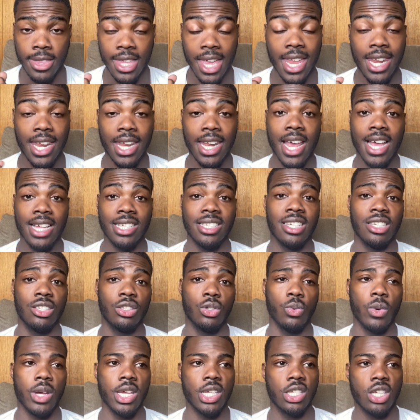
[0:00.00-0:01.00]
And in that
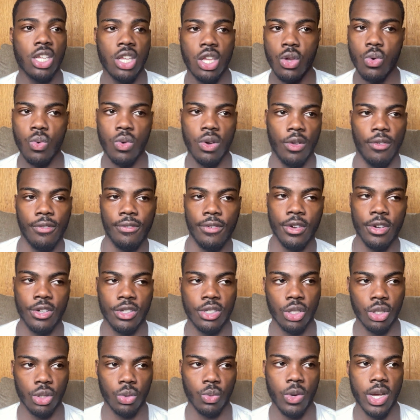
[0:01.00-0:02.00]
situation, you in a fear
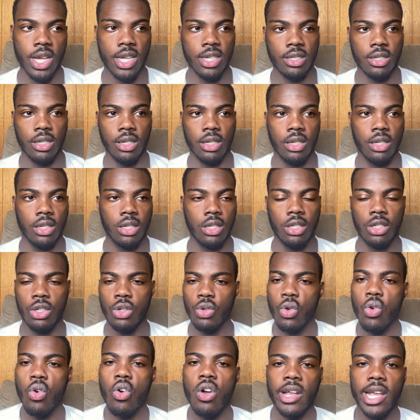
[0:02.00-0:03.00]
situation.
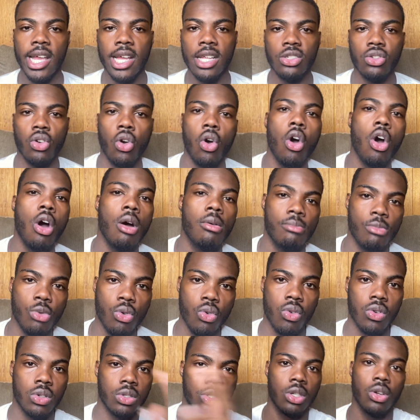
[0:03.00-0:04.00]
You go against all
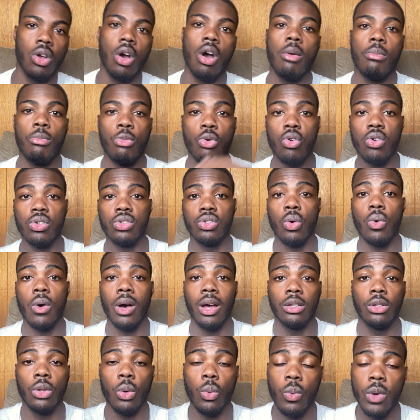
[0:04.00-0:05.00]
morals, and all morals go
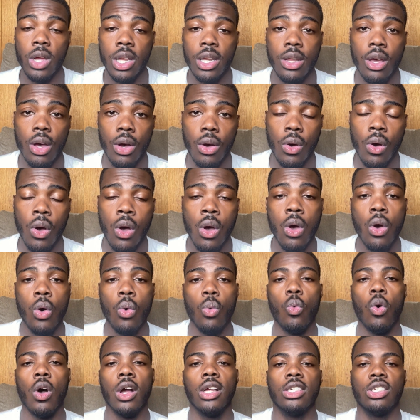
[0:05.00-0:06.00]
out the window
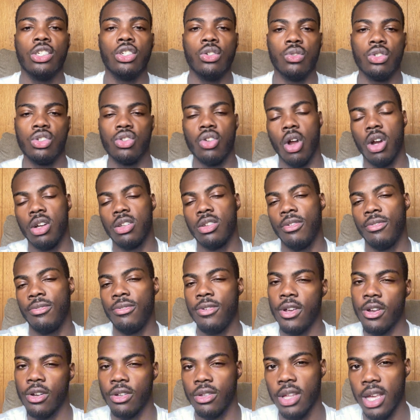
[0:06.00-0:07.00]
once you start to
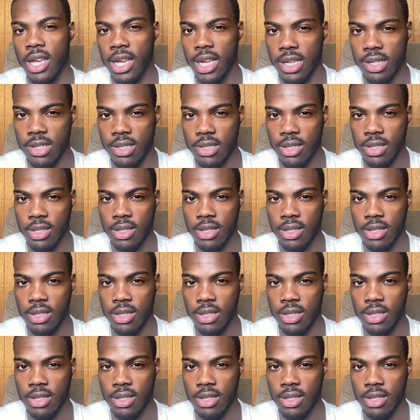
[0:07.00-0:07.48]
fear things.